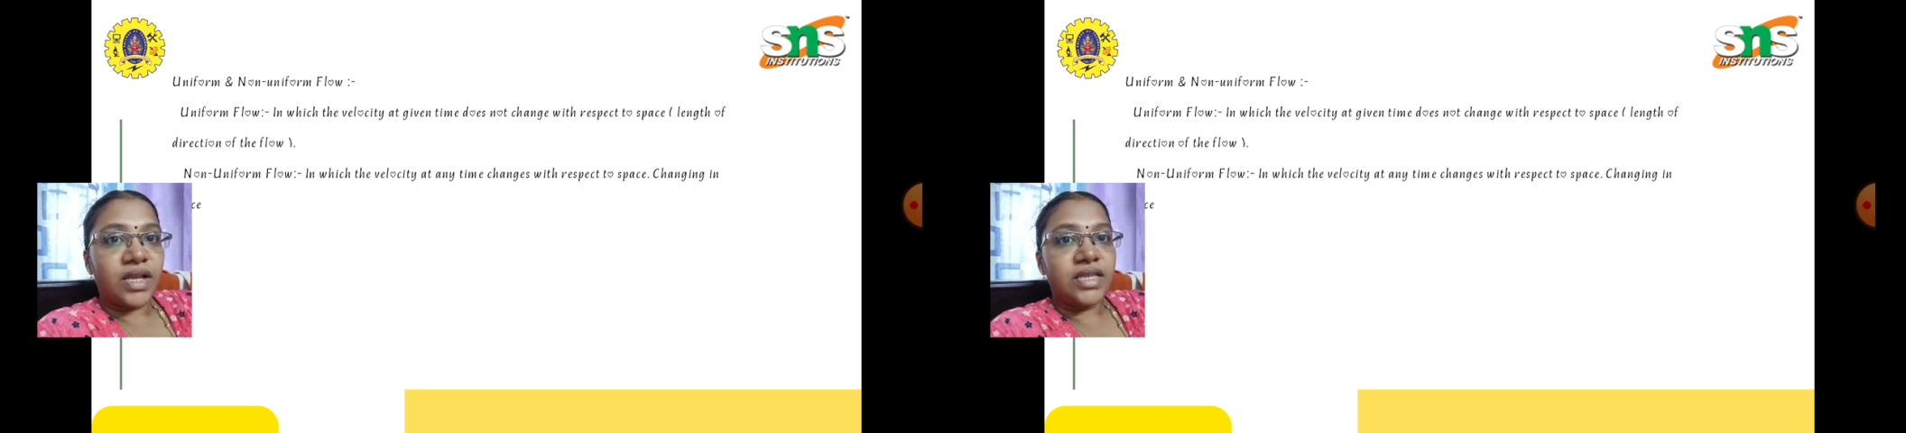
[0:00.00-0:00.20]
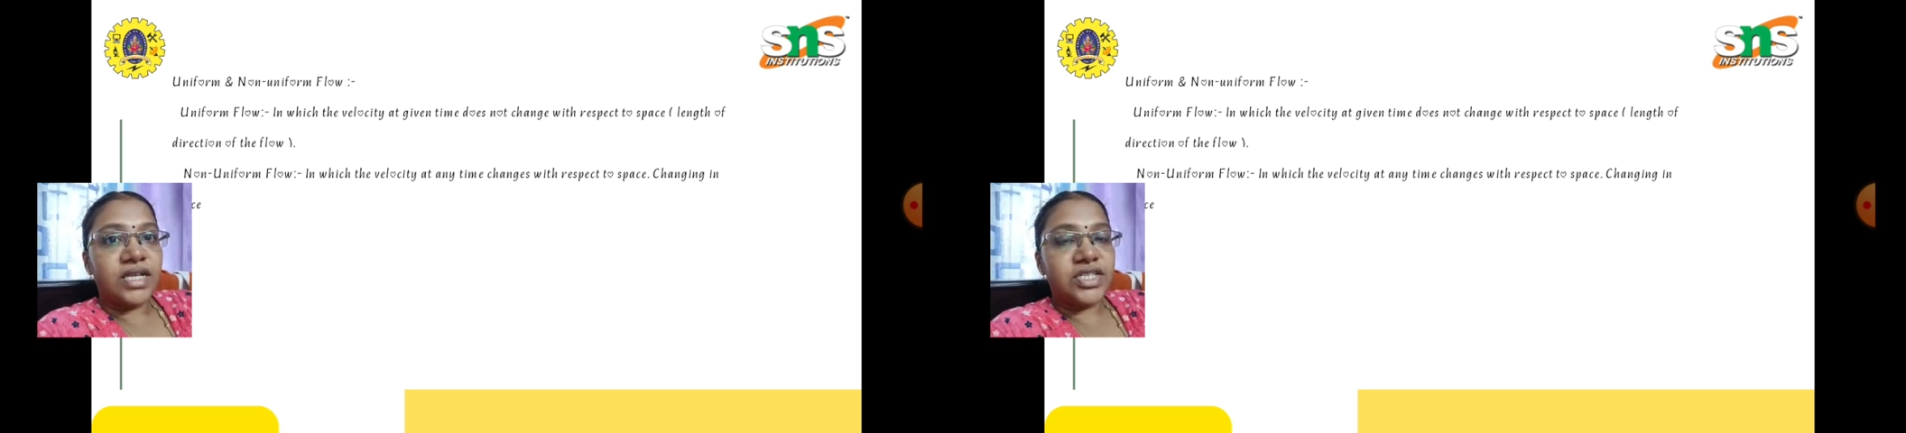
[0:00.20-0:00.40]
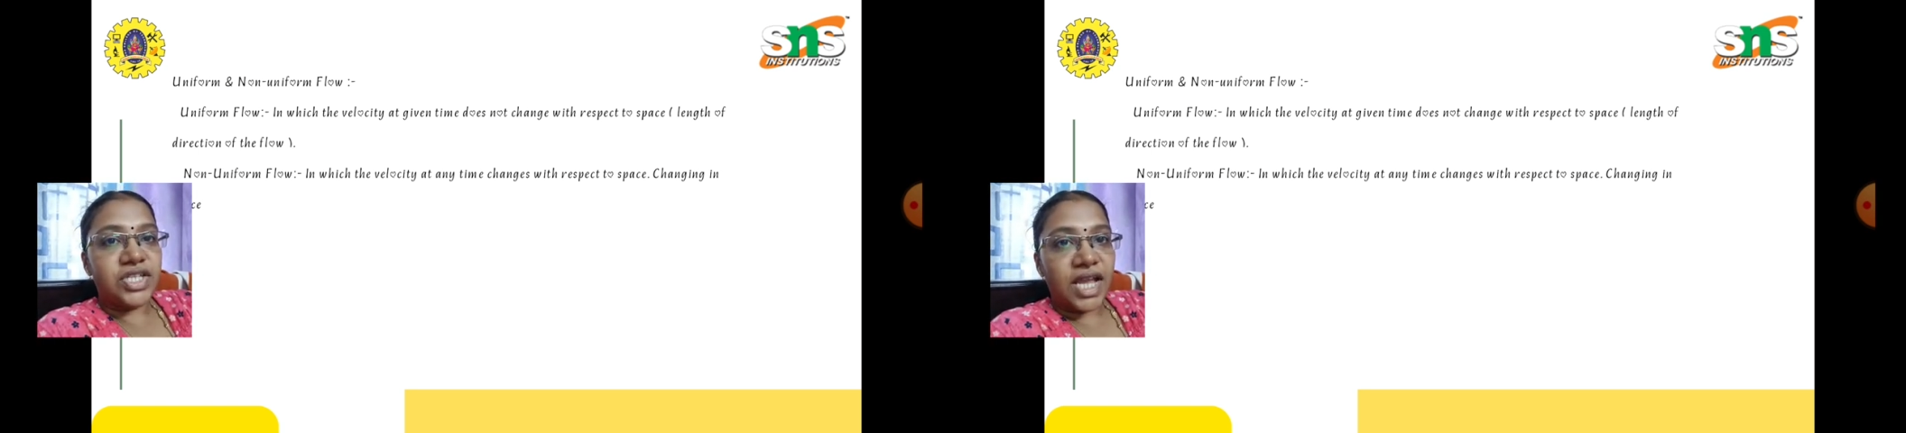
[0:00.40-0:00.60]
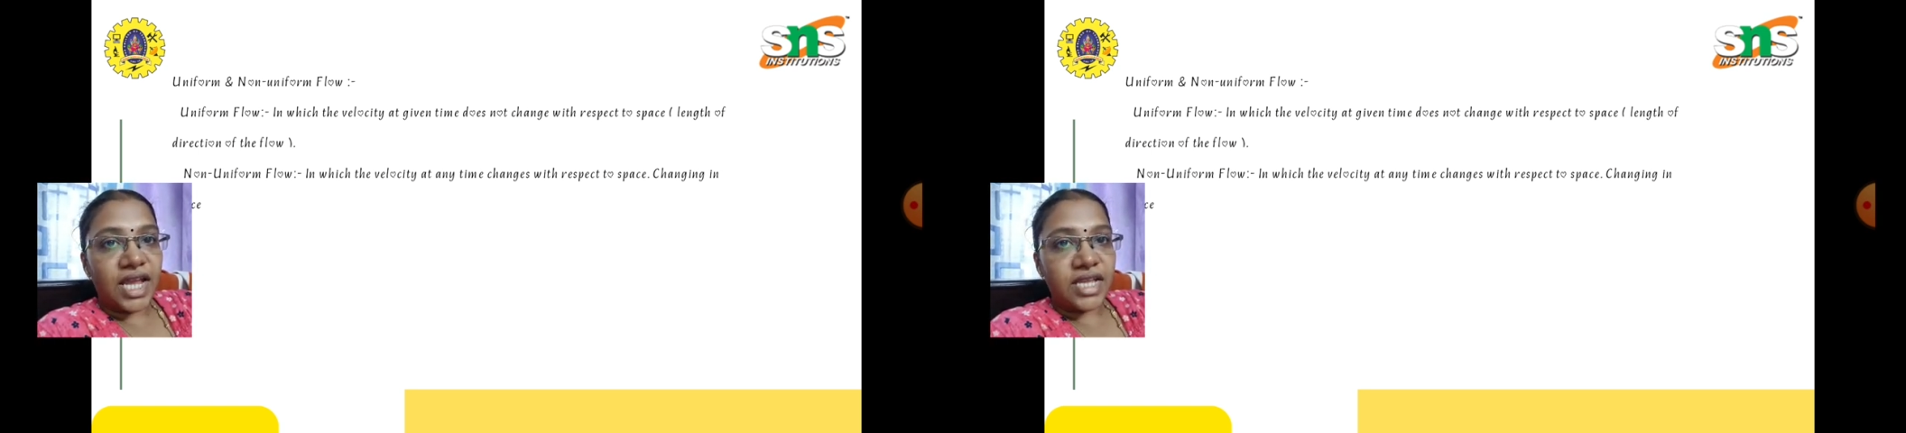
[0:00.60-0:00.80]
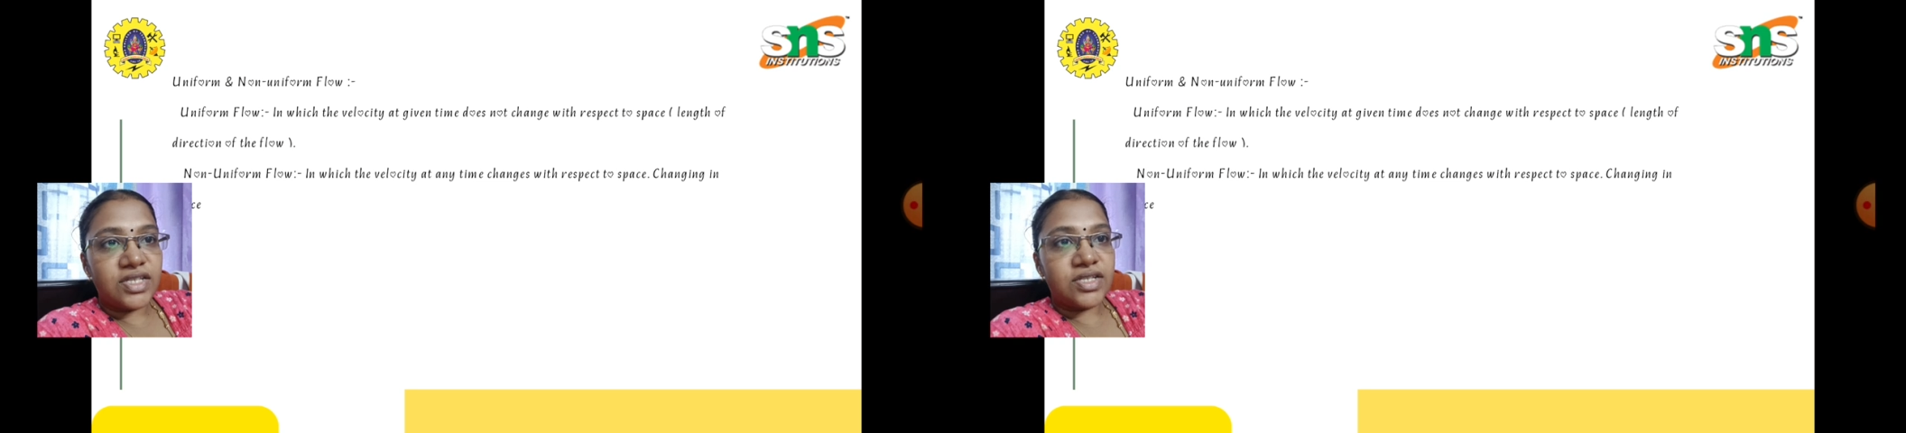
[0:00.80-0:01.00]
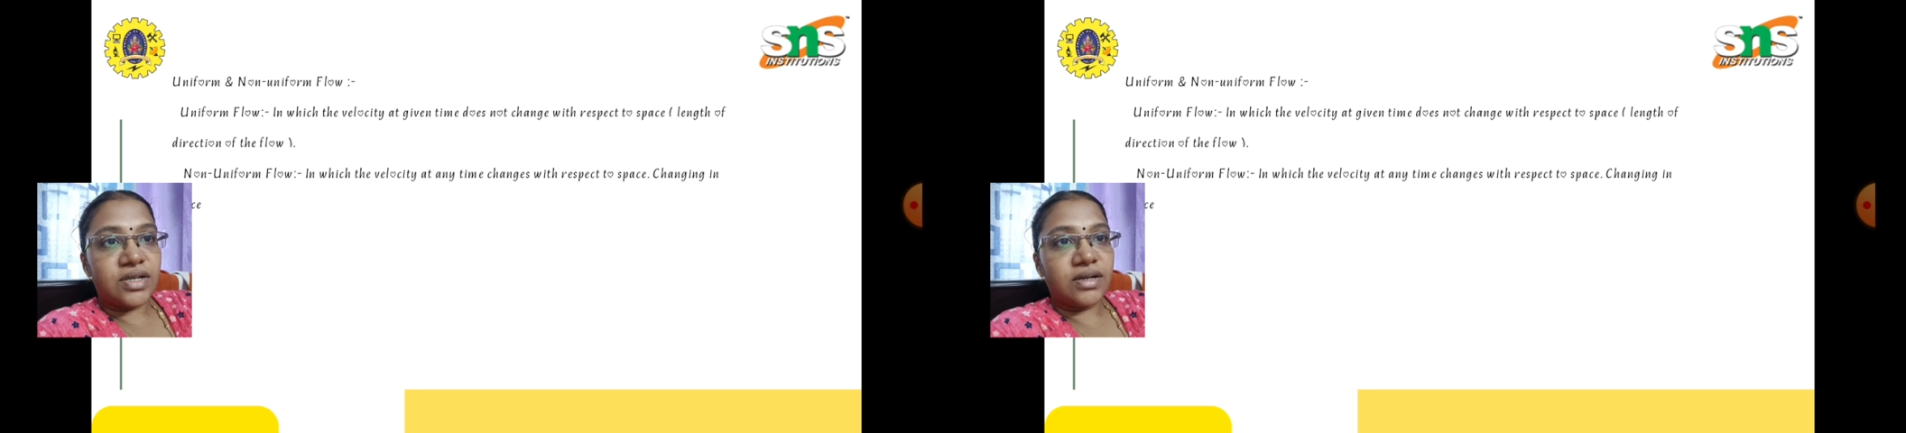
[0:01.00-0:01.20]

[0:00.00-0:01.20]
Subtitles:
the change